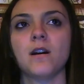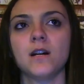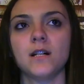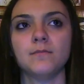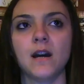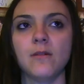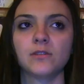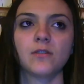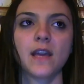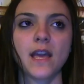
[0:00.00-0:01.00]
I
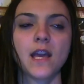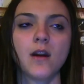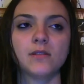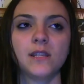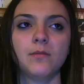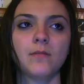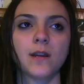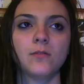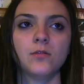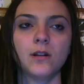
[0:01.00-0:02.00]
was okay. I was keeping my
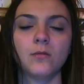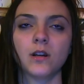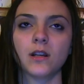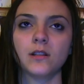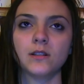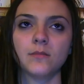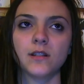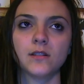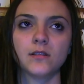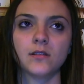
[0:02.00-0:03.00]
cool at work until my
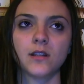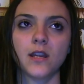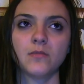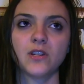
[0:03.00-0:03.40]
sister came.